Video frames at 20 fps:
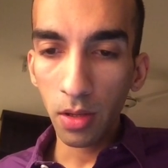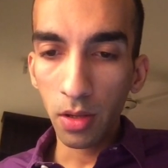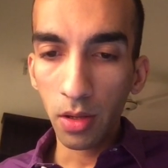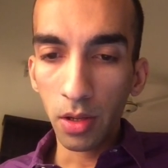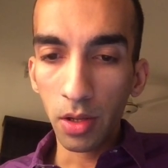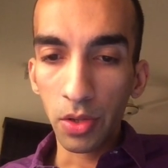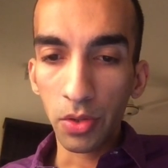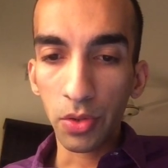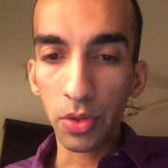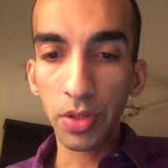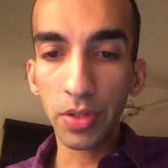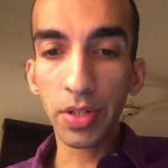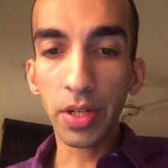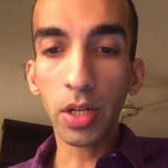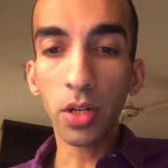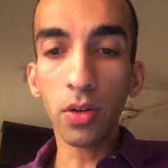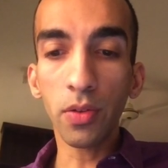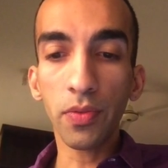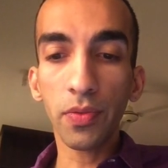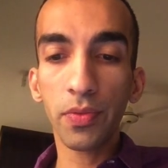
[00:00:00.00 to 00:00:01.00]
So instead
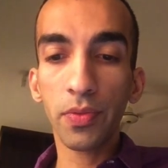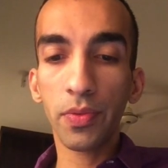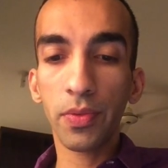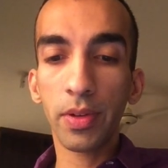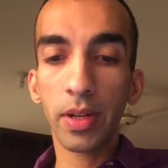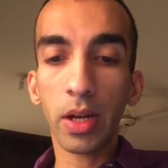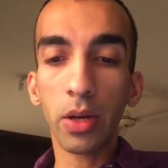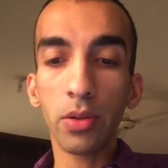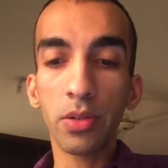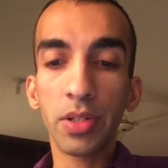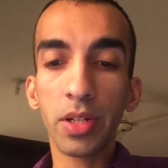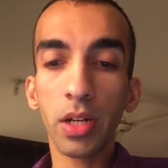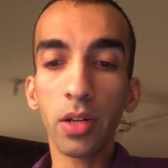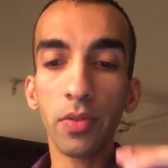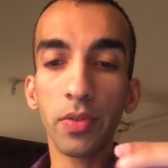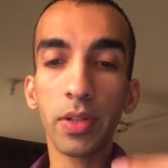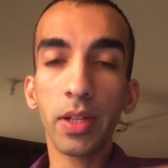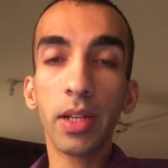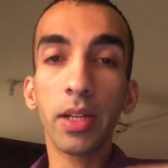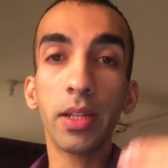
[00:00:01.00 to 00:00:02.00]
of
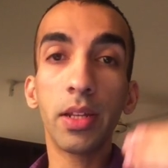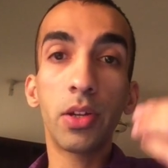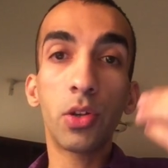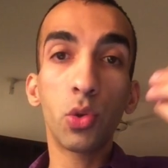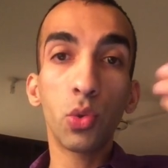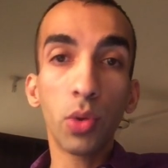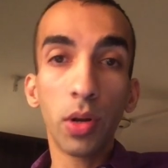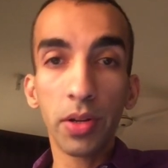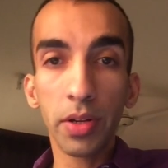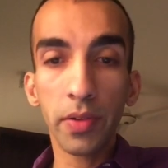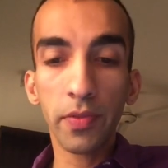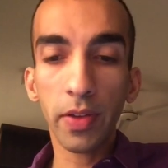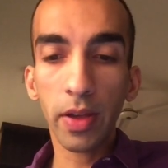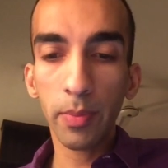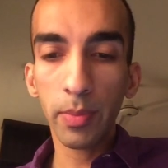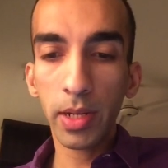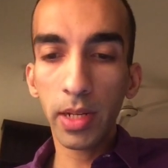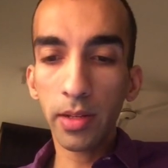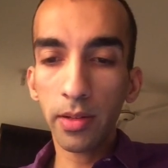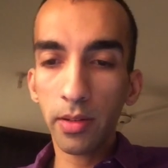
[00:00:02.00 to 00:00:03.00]
saying there are 200
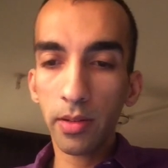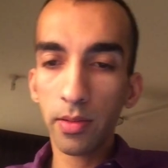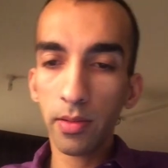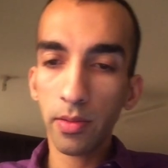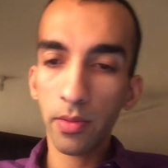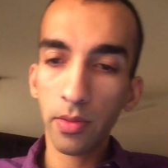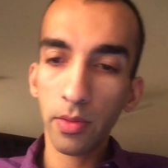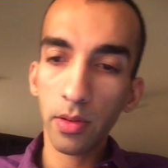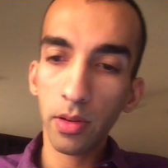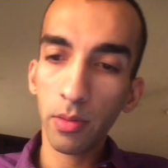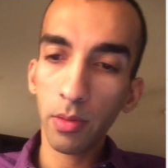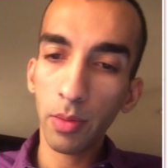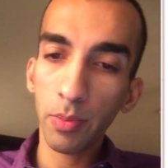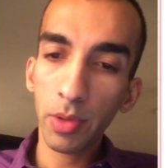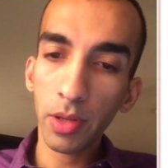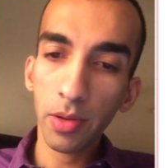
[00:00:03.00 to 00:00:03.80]
families, remember,